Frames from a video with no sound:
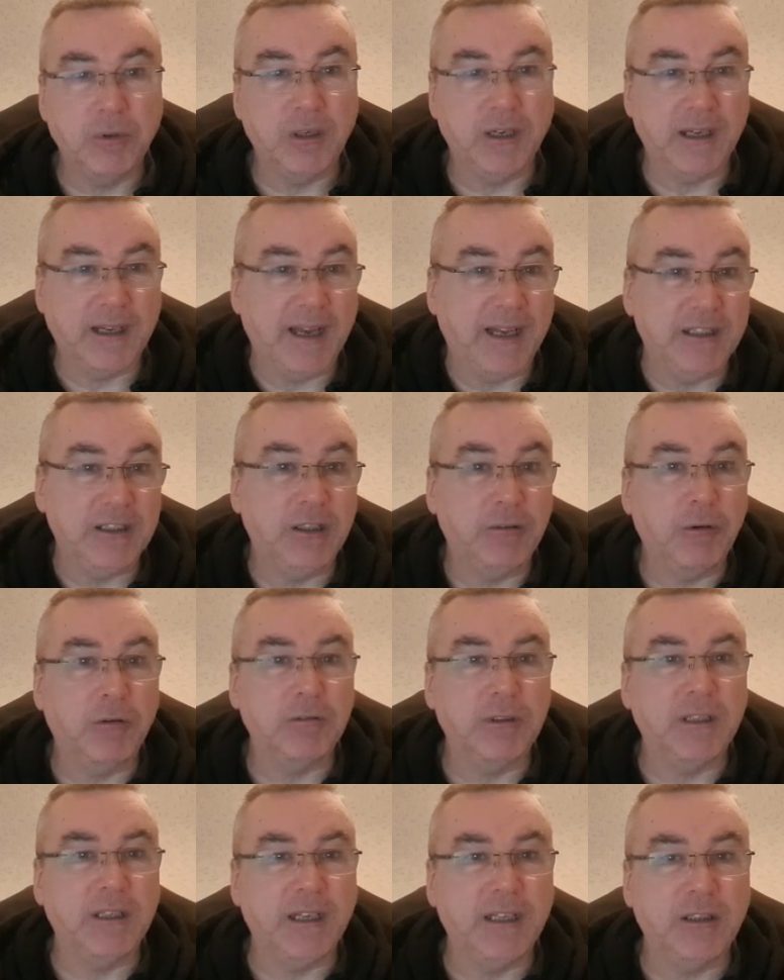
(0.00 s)
but again, you
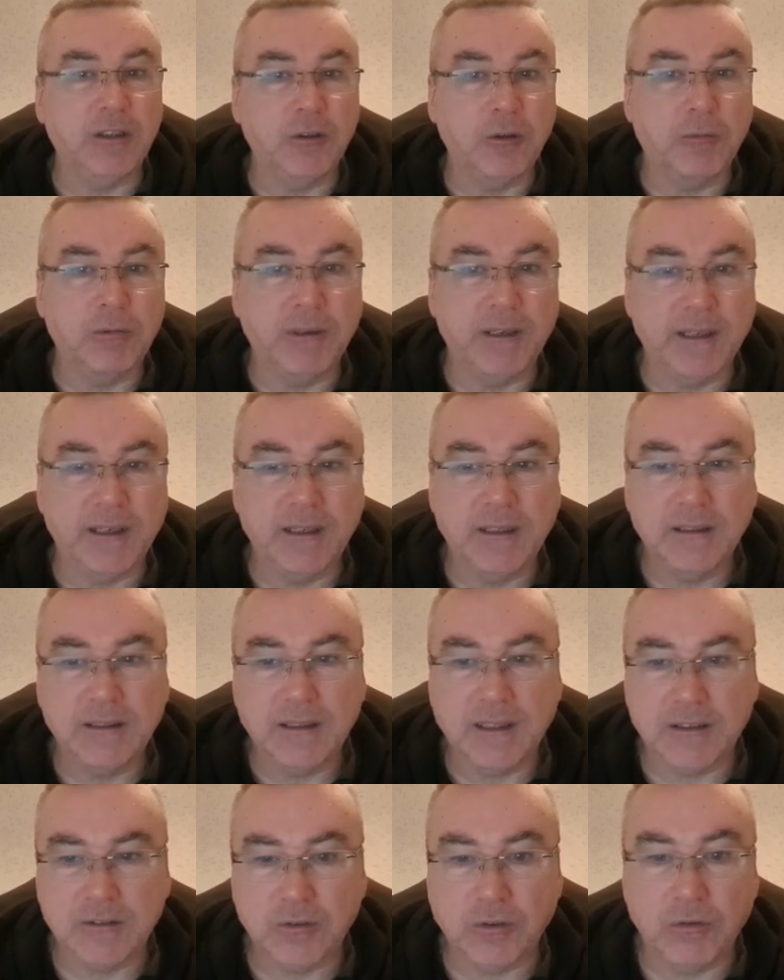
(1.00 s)
only need the uplink.
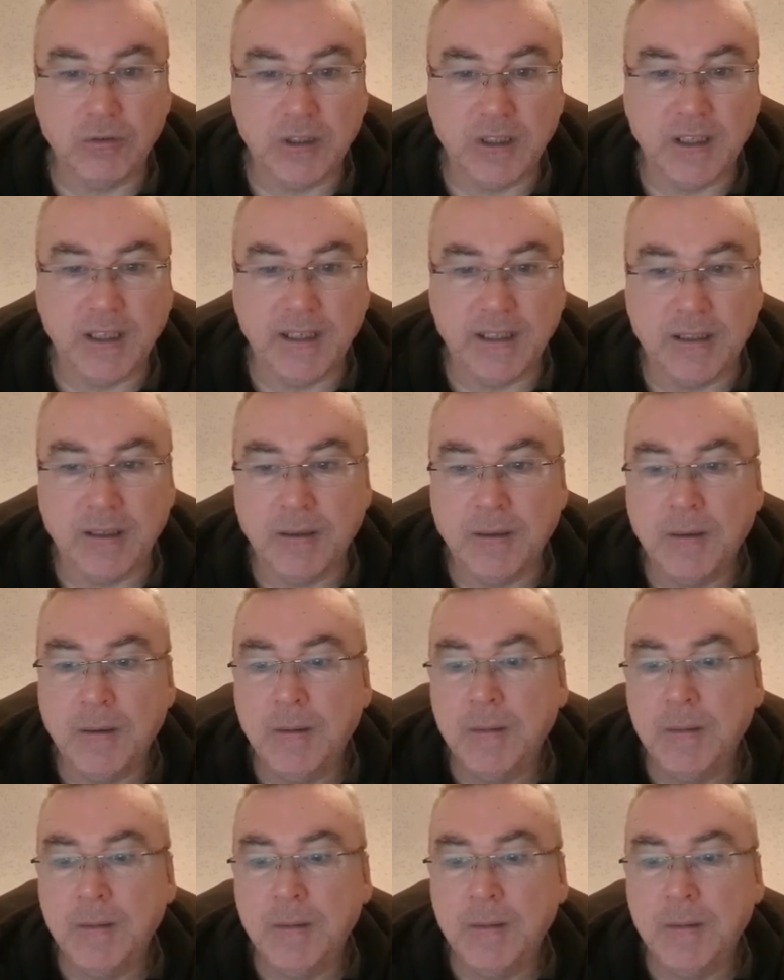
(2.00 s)
That's all you need.